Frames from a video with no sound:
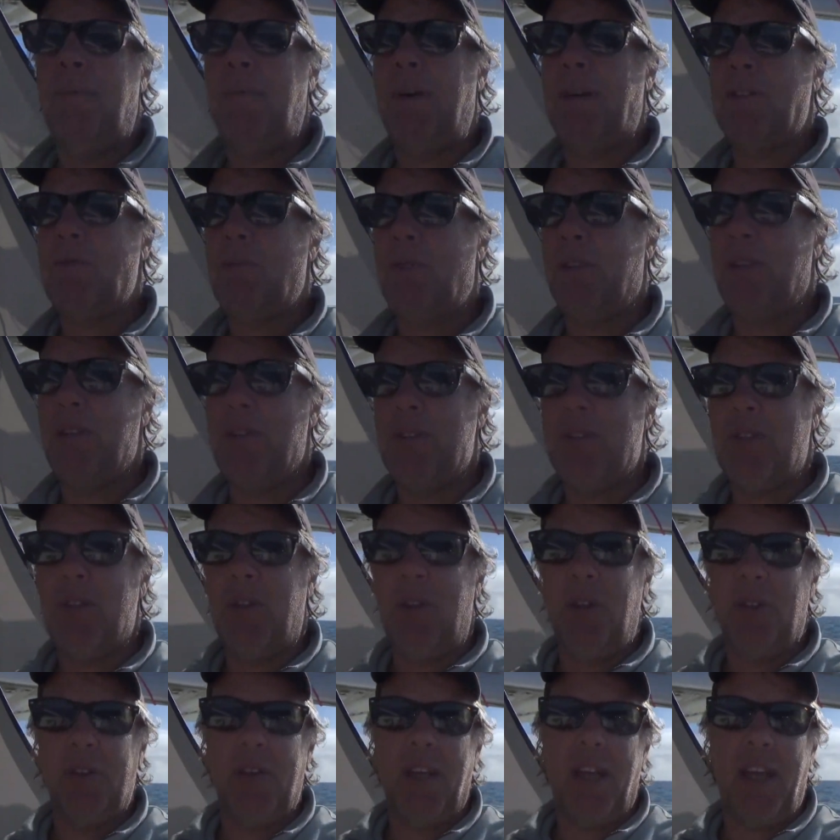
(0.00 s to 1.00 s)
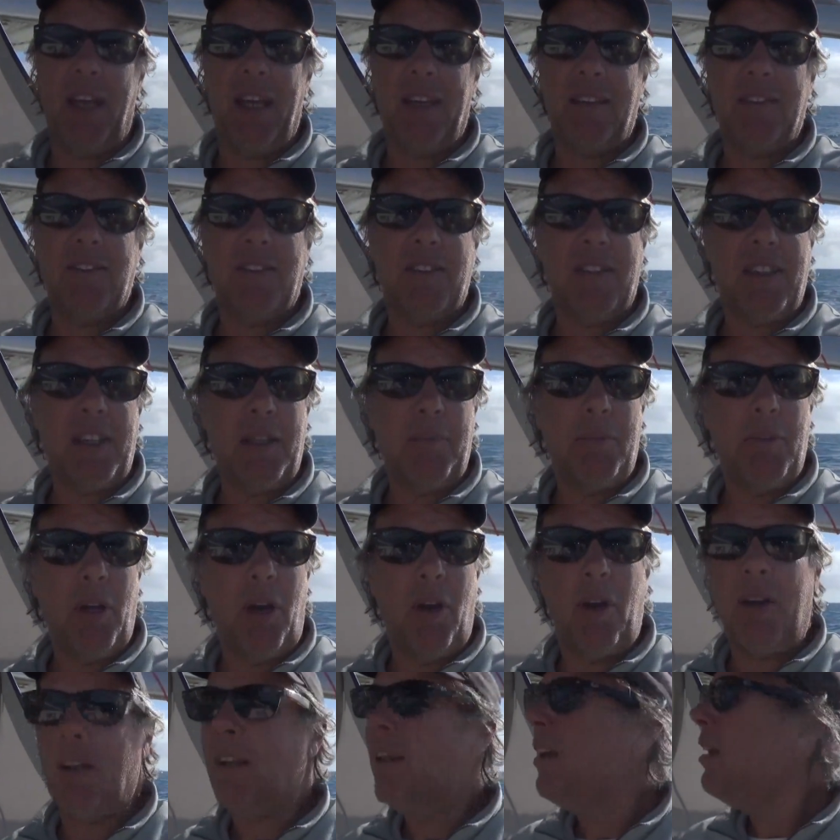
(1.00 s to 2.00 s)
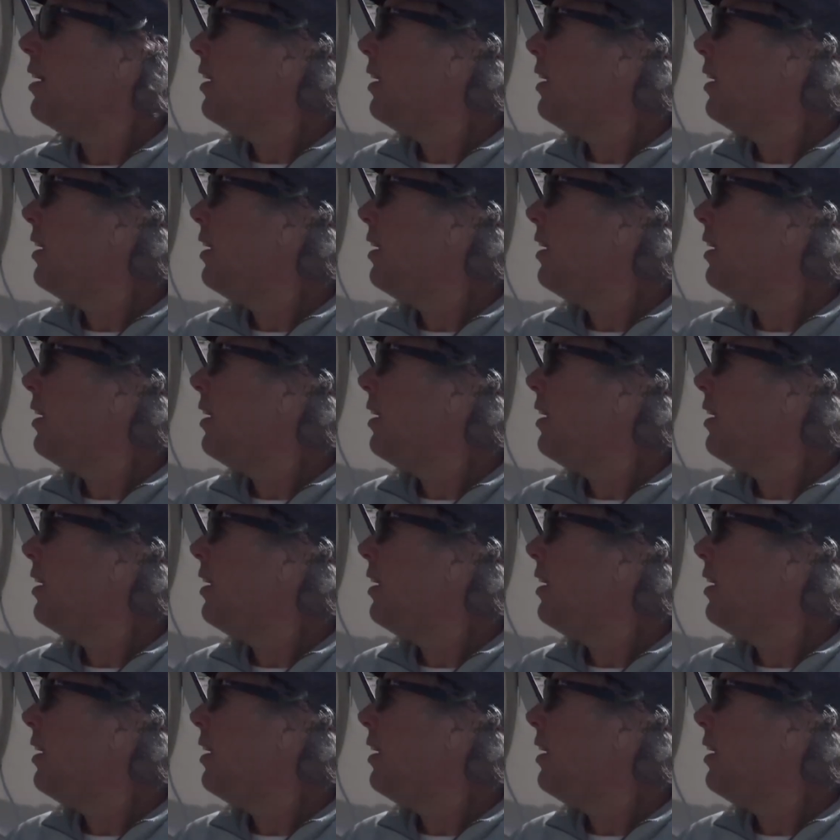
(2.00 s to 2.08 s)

I might as well use the whole day and just keep going.